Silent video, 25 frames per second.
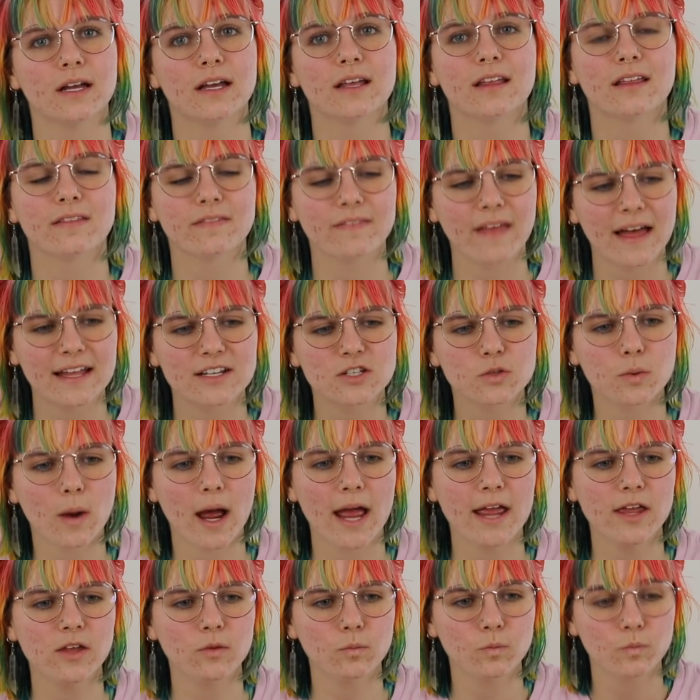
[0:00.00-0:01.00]
And that's
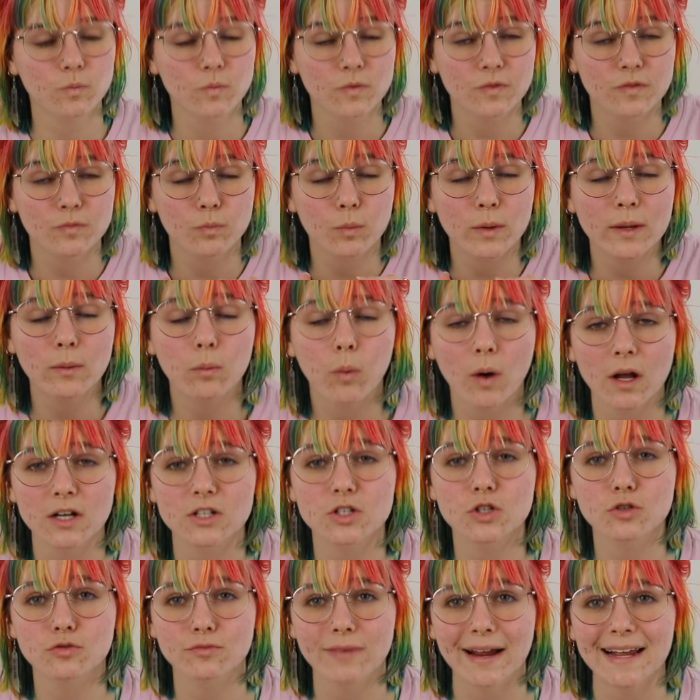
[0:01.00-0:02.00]
why we want
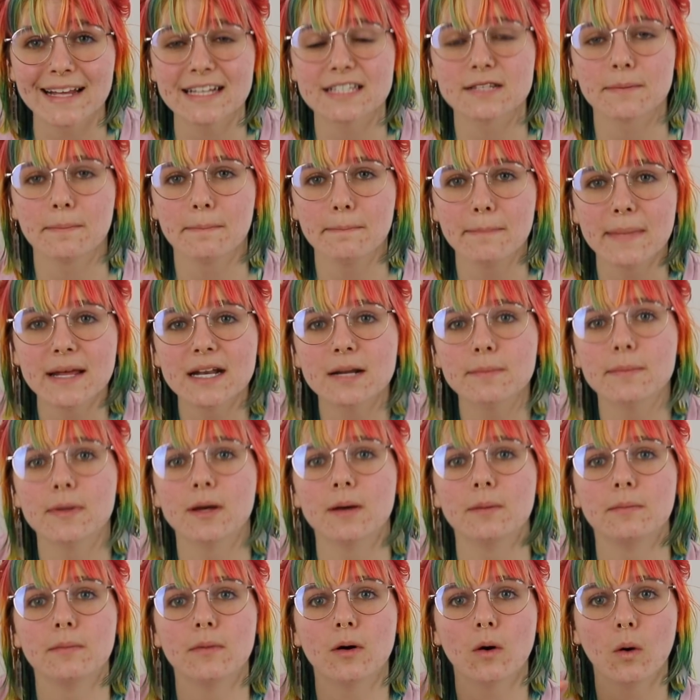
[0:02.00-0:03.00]
to raise
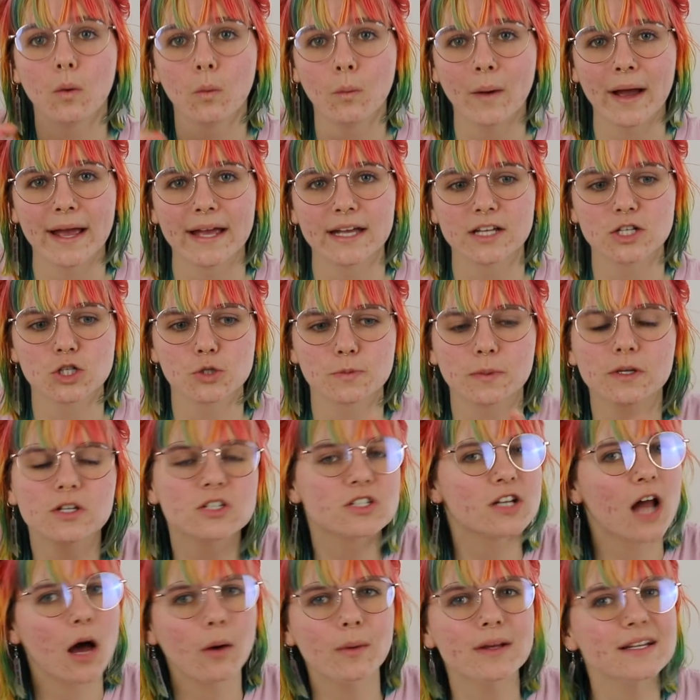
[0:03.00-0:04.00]
minimum wage. Because
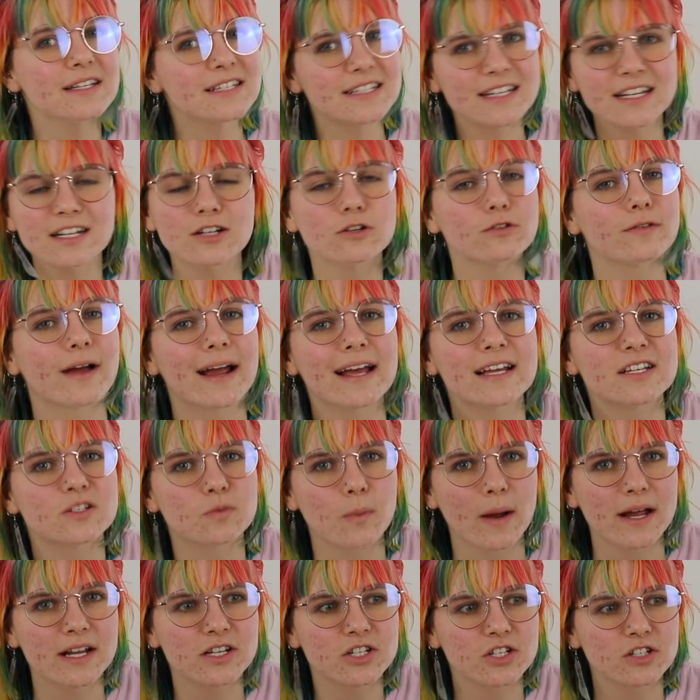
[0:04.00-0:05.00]
no one's going to raise
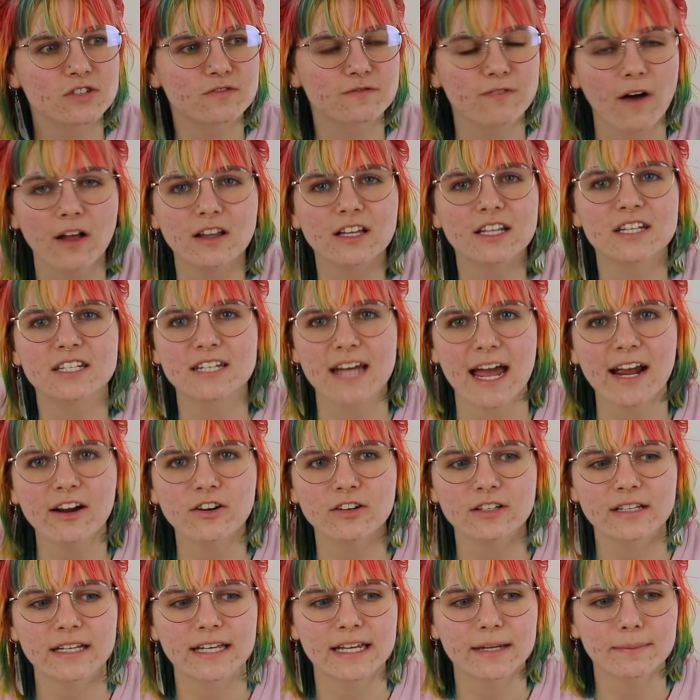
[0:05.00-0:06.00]
wages
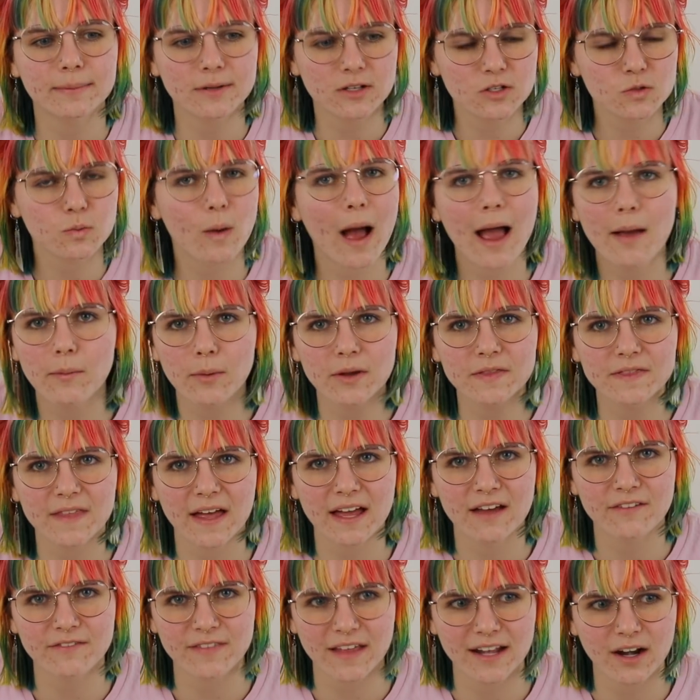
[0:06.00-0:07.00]
voluntarily, because why would they
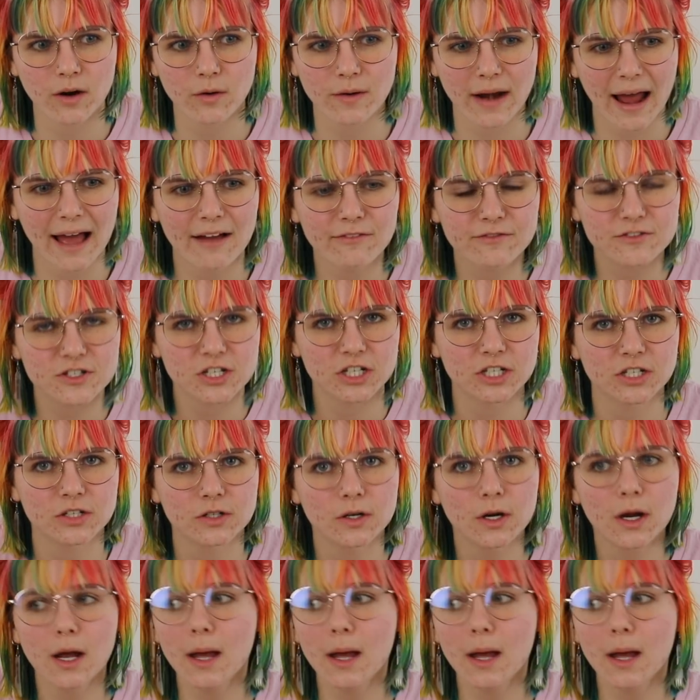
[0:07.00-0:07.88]
if they don't have to?